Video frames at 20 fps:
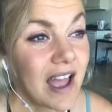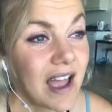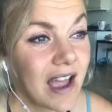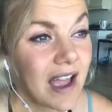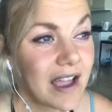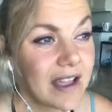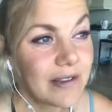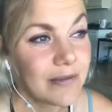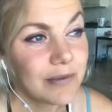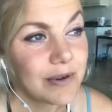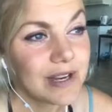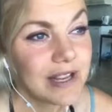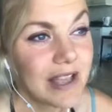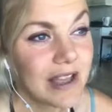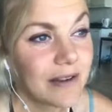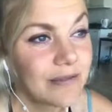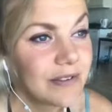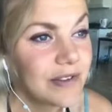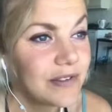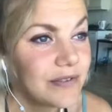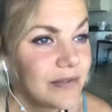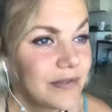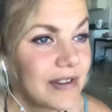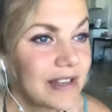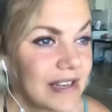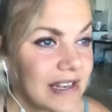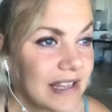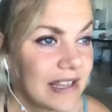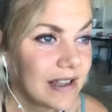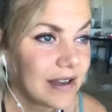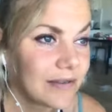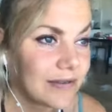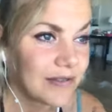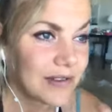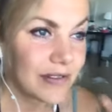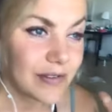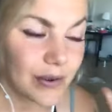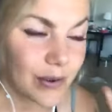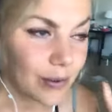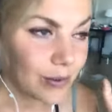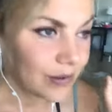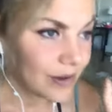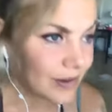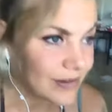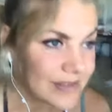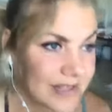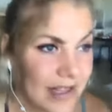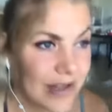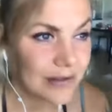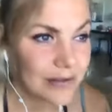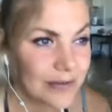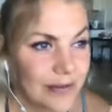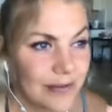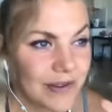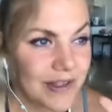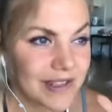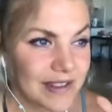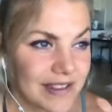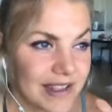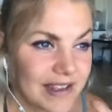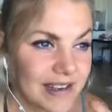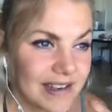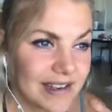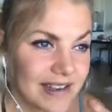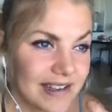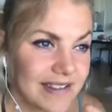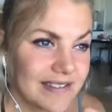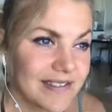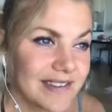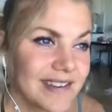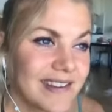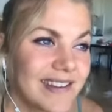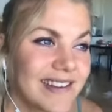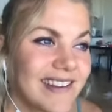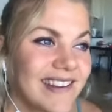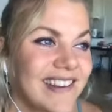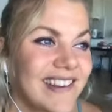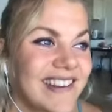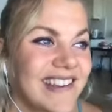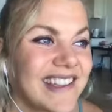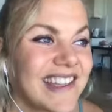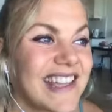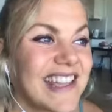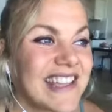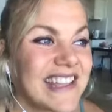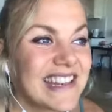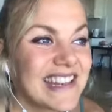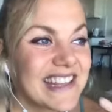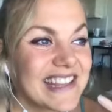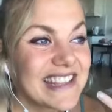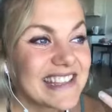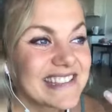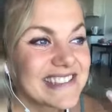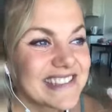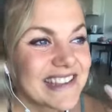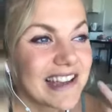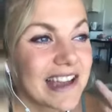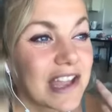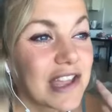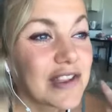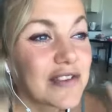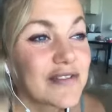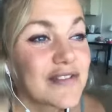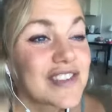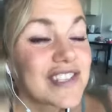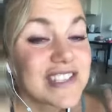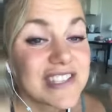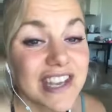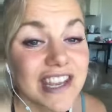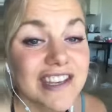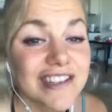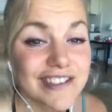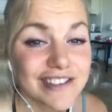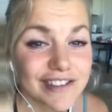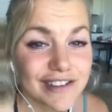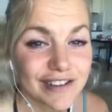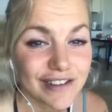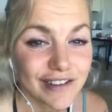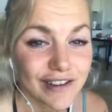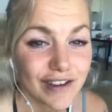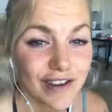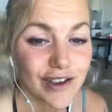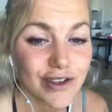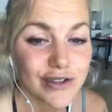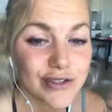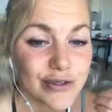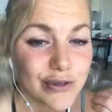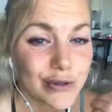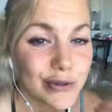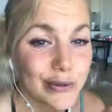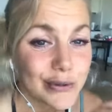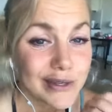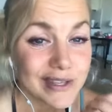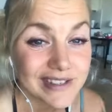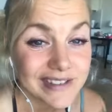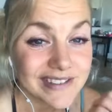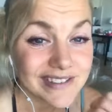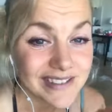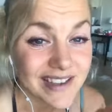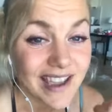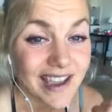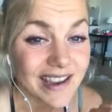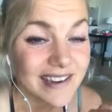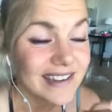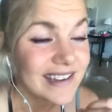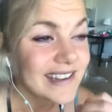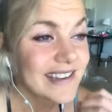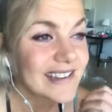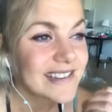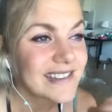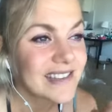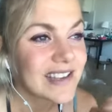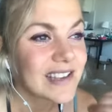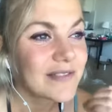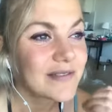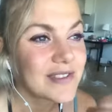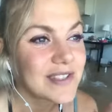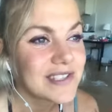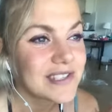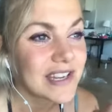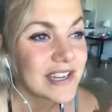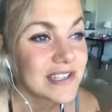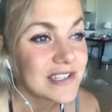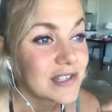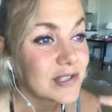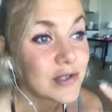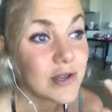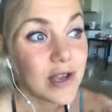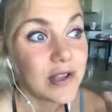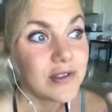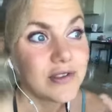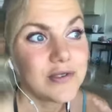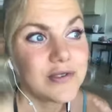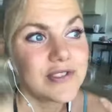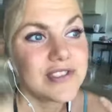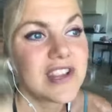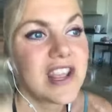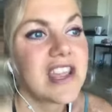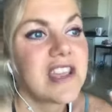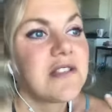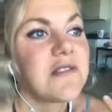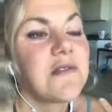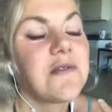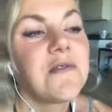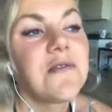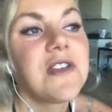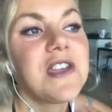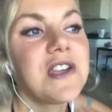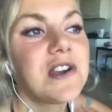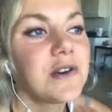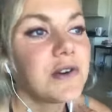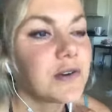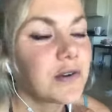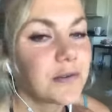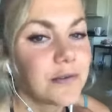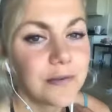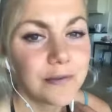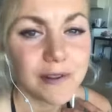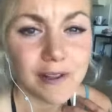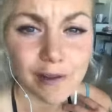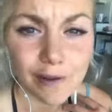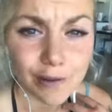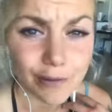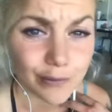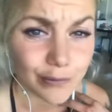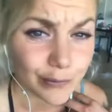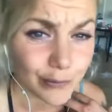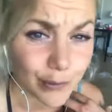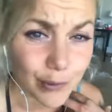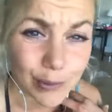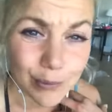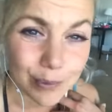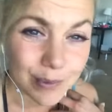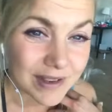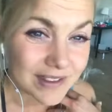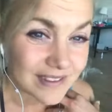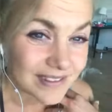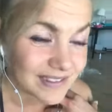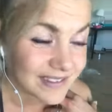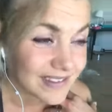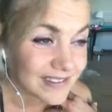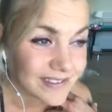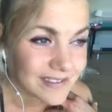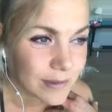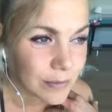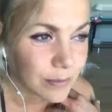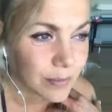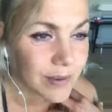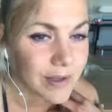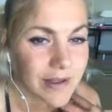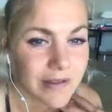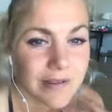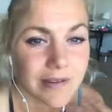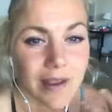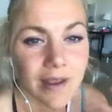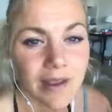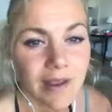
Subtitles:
I really have this feeling of this whole lockdown thing that it is an invitation to look inside. It is an invitation not to stay in fear or feel controlled by the system, because